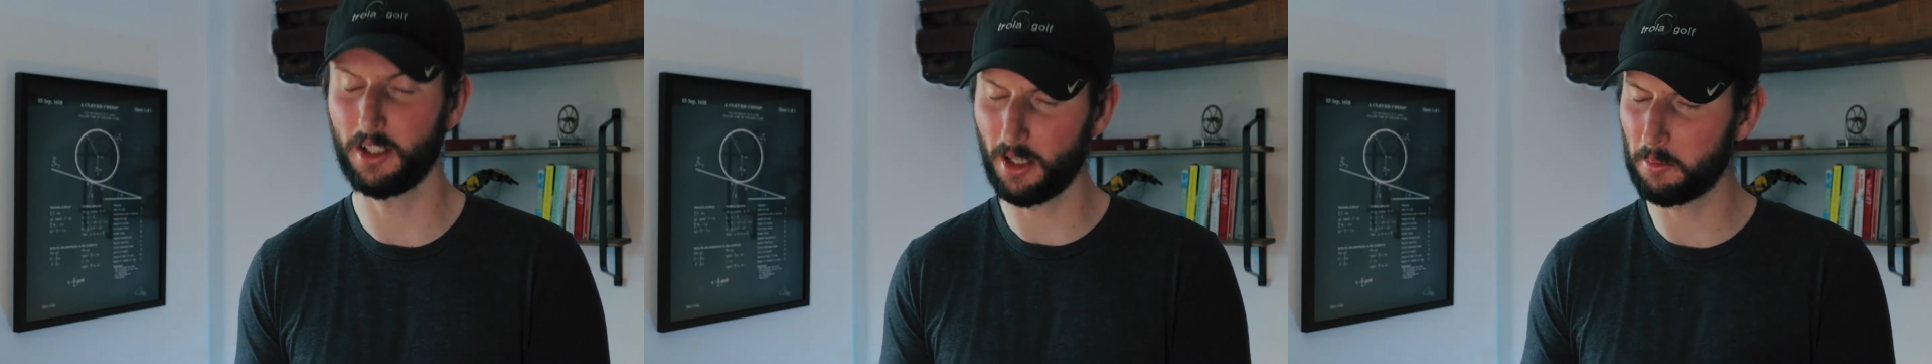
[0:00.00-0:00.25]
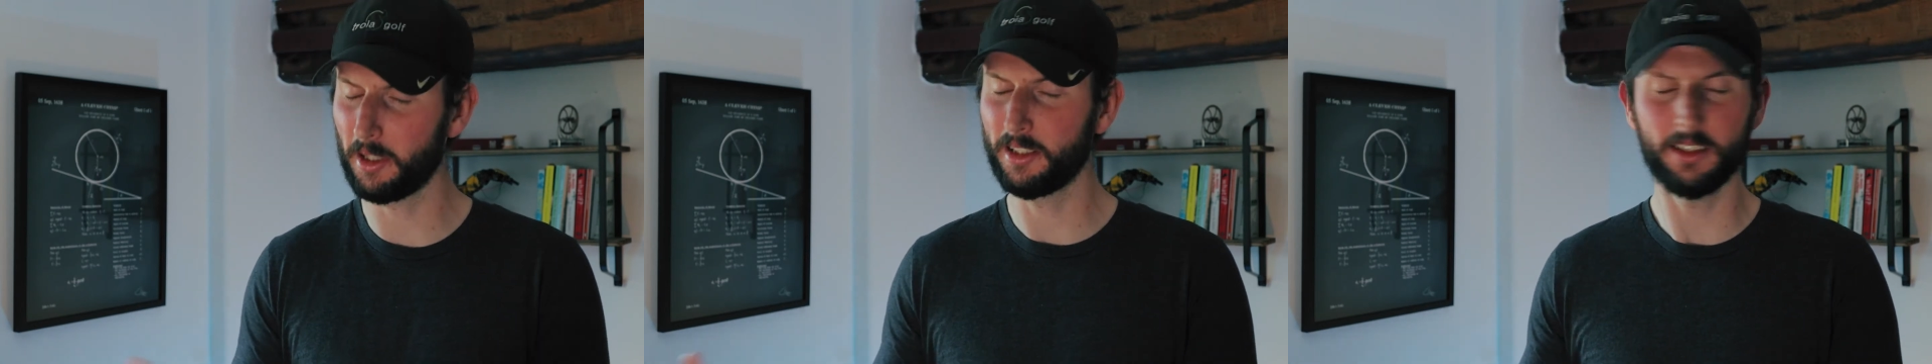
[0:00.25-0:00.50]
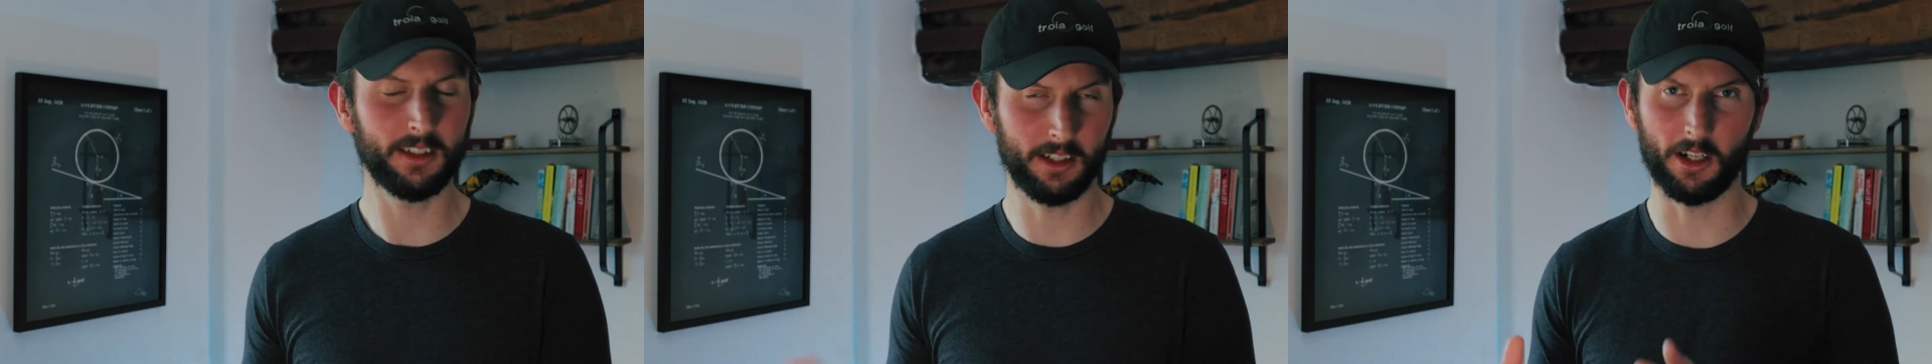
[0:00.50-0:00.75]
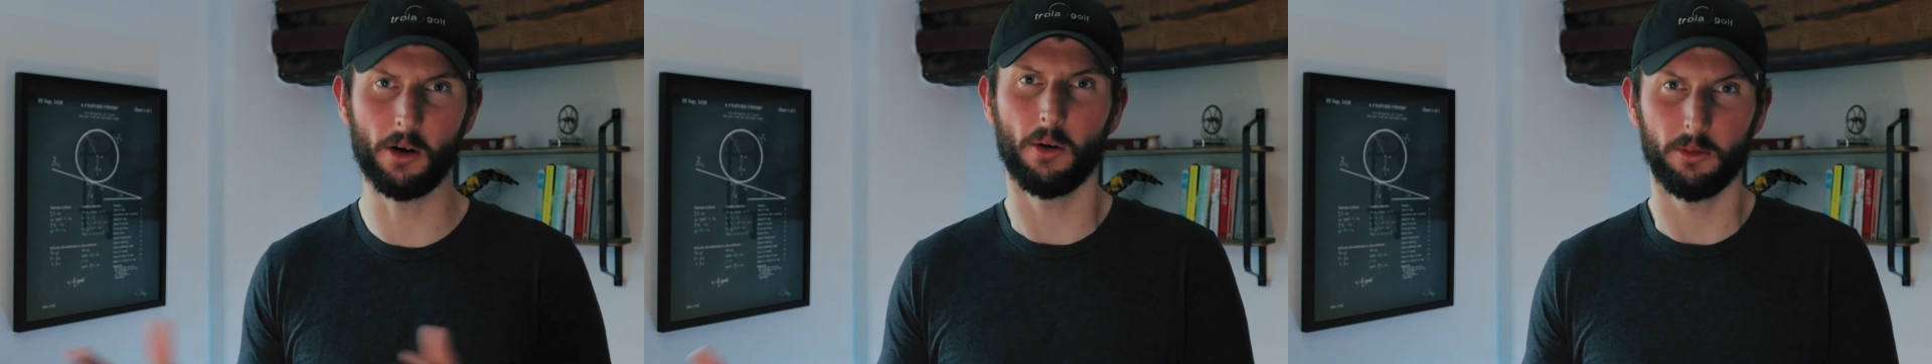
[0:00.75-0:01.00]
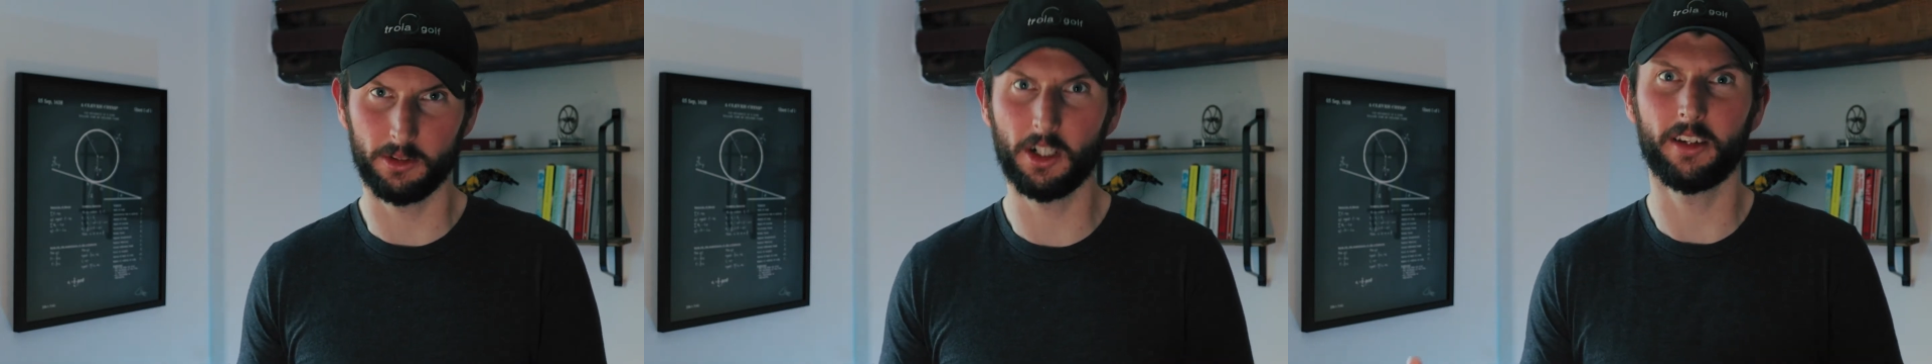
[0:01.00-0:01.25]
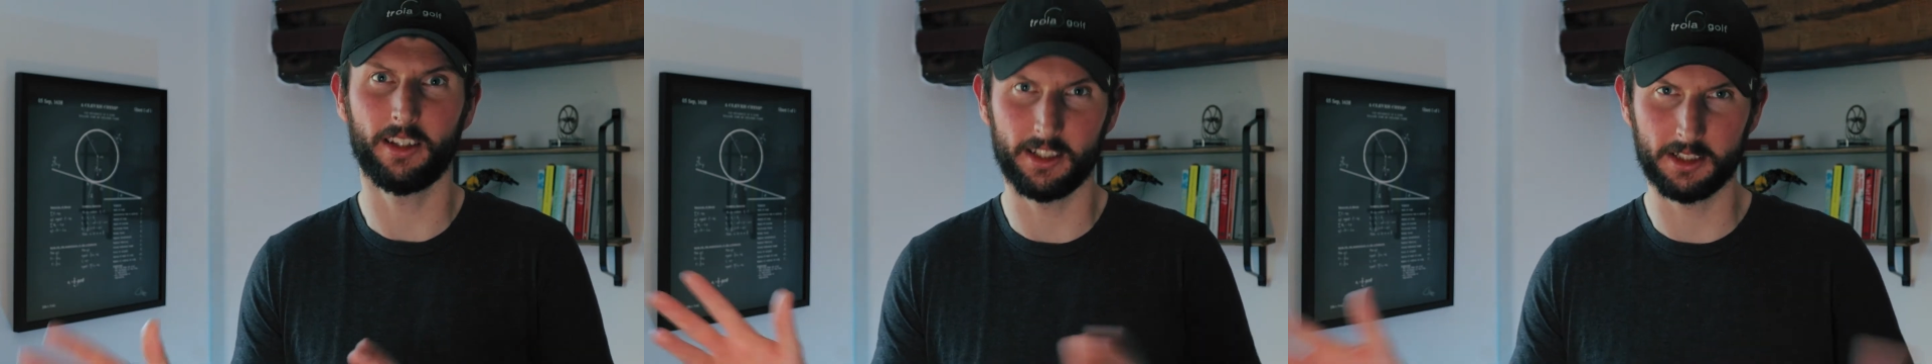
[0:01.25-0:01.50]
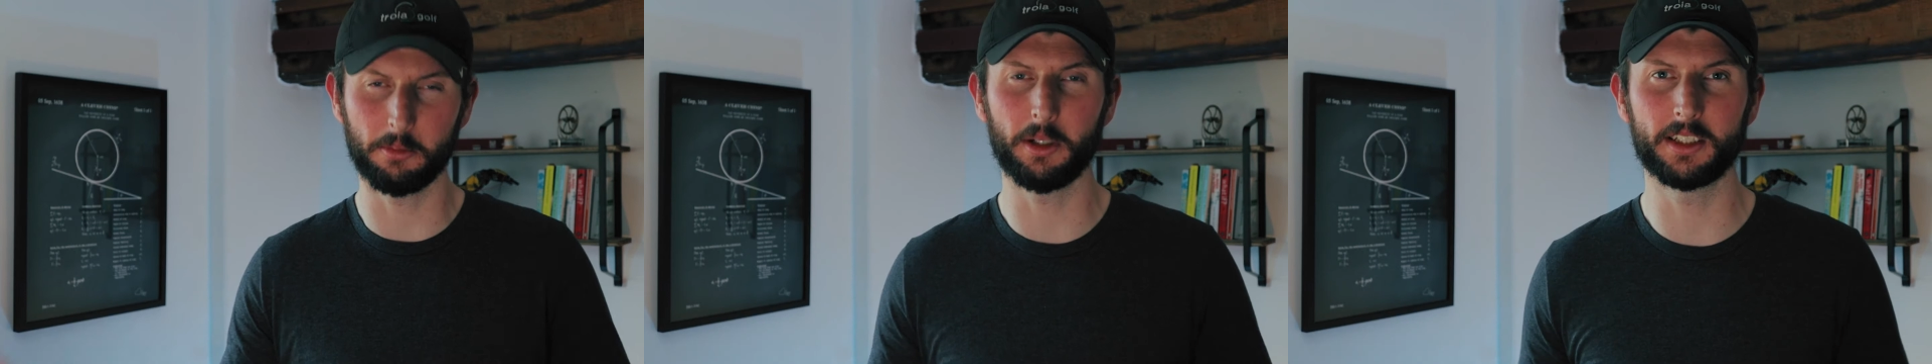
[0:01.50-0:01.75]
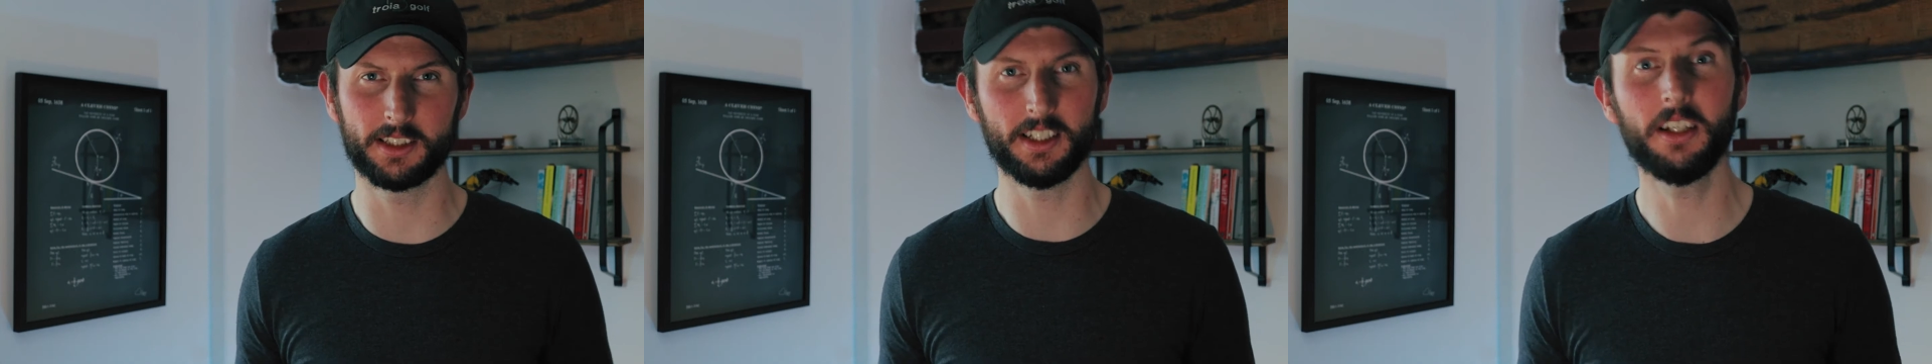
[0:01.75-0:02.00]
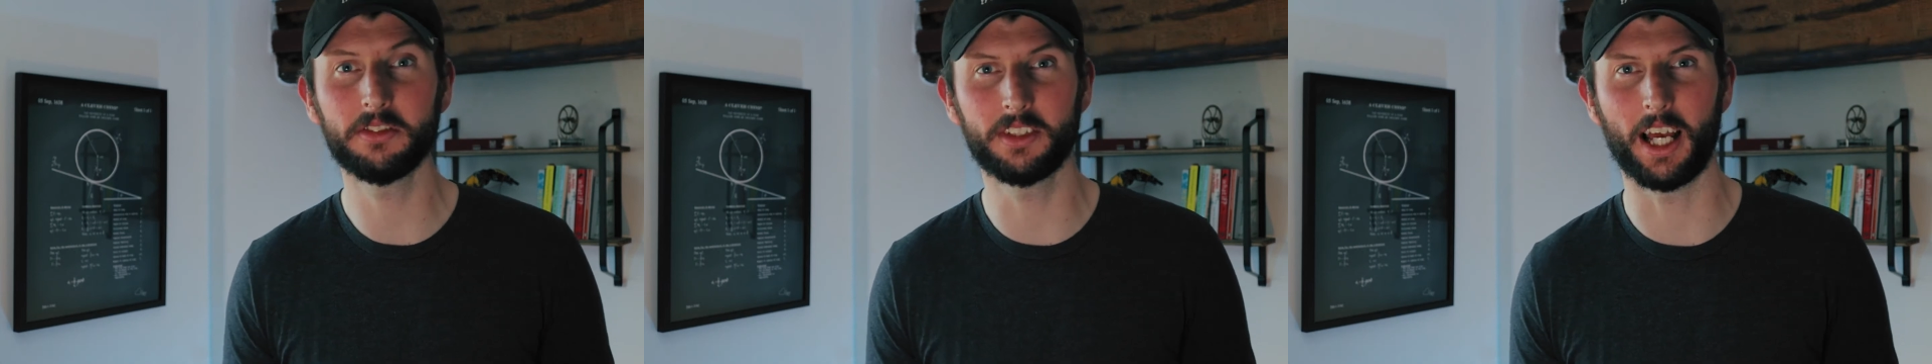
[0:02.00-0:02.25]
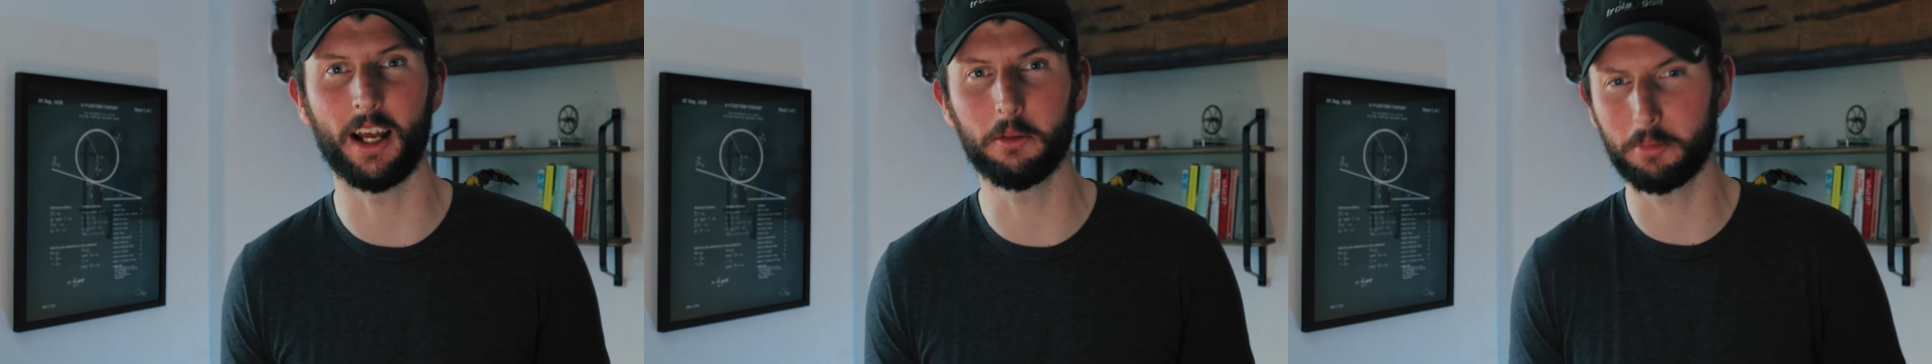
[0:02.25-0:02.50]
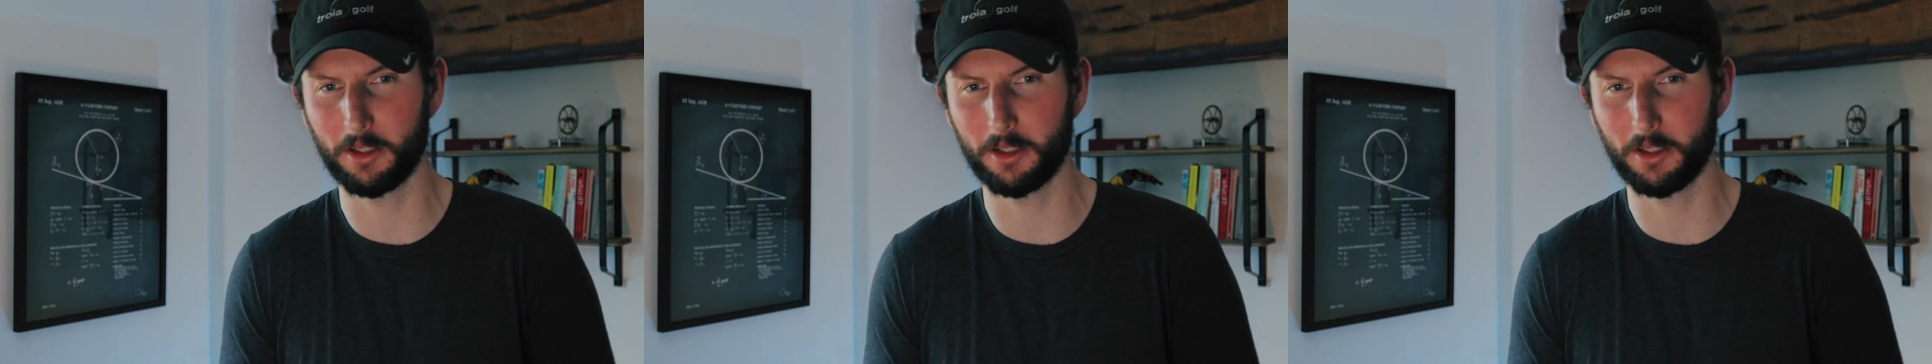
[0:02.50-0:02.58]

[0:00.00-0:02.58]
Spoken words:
I mean, you know, nothing to be sniffed at,